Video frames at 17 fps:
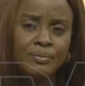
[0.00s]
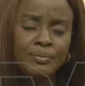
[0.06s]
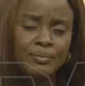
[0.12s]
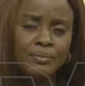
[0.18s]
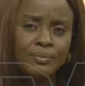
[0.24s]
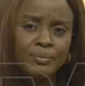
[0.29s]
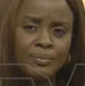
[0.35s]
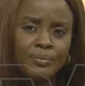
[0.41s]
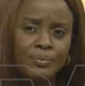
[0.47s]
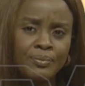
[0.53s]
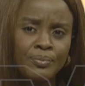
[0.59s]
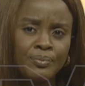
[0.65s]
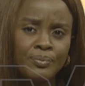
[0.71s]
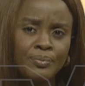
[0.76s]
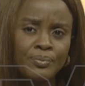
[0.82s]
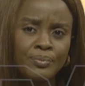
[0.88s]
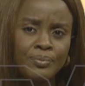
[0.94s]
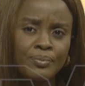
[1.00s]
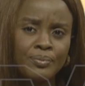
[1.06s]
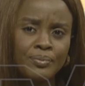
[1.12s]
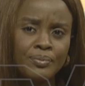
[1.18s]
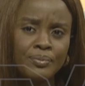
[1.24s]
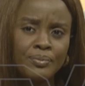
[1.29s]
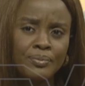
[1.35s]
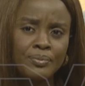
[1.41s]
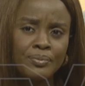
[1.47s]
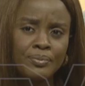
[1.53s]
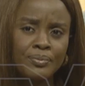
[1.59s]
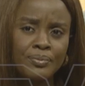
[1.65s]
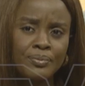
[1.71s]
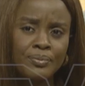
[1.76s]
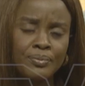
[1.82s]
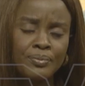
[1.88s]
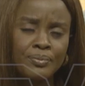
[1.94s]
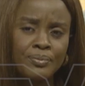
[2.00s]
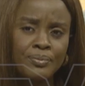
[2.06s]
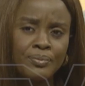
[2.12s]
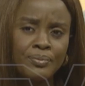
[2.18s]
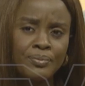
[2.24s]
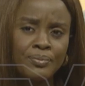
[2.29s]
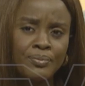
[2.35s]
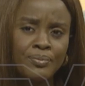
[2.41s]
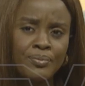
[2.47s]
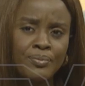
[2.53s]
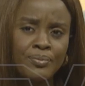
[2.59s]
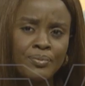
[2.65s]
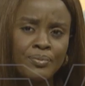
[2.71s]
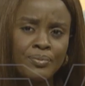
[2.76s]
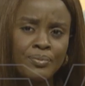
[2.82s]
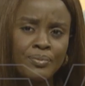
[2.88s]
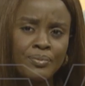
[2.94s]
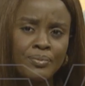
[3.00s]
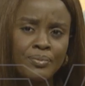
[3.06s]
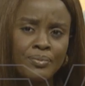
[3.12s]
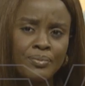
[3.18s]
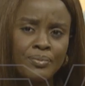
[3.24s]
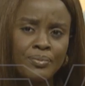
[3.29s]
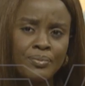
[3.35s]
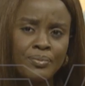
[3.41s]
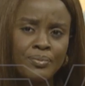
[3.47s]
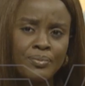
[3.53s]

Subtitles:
[no speech]